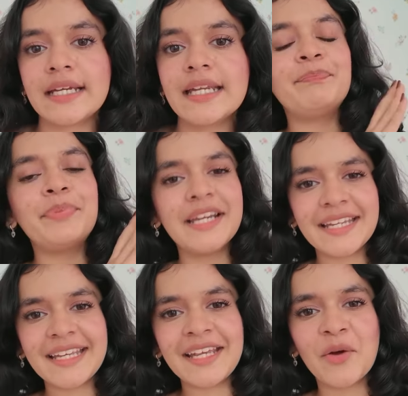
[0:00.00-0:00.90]
it,
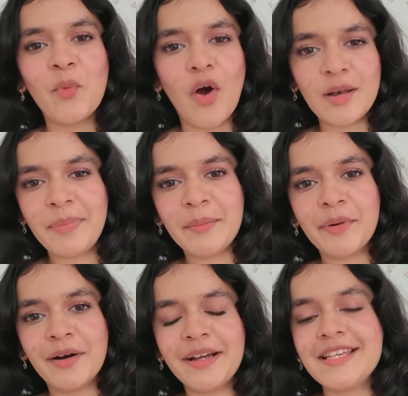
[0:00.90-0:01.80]
pretty
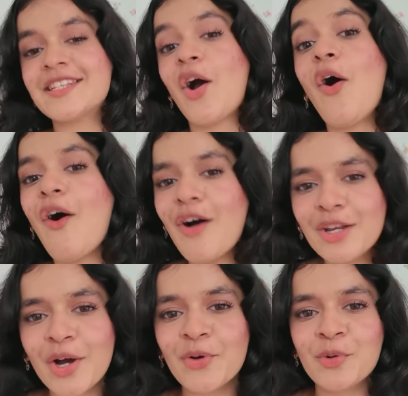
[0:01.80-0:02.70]
wallpaper is all
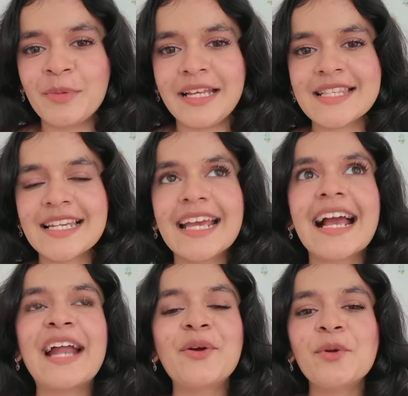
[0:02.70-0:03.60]
your room needs. Like
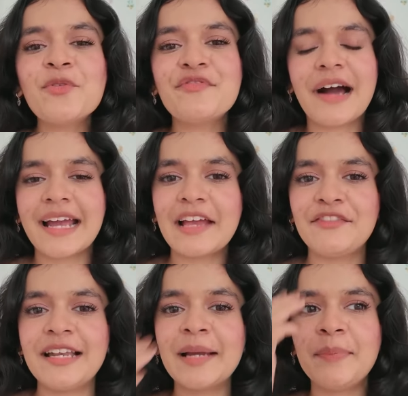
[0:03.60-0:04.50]
I don't know why I
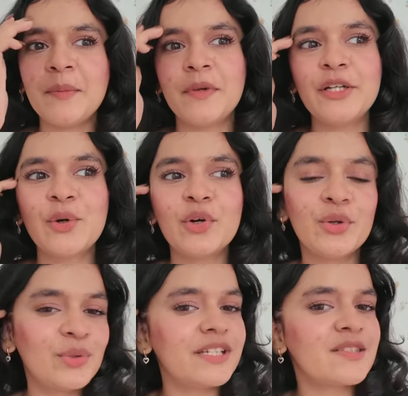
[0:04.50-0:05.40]
feel like people
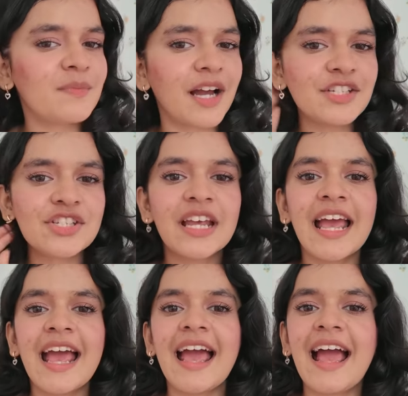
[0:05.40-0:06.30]
don't do this much,
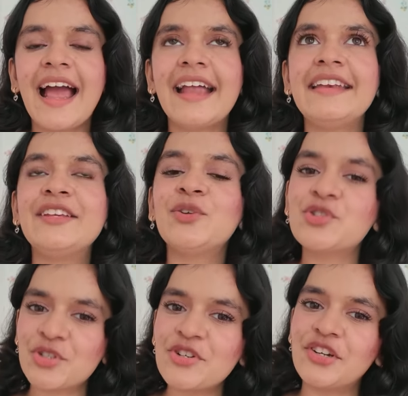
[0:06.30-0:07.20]
and you
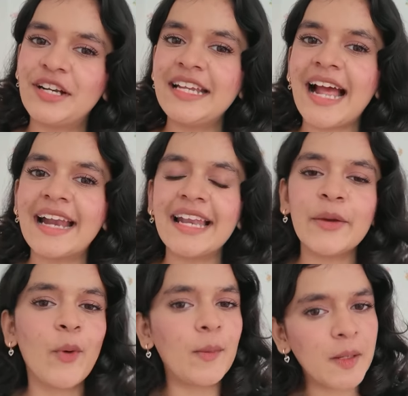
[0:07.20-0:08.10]
should really add
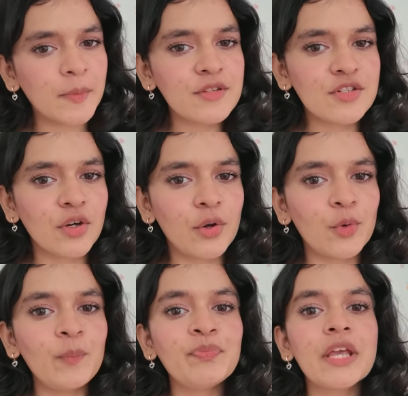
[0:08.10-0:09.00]
like wallpapers to your room.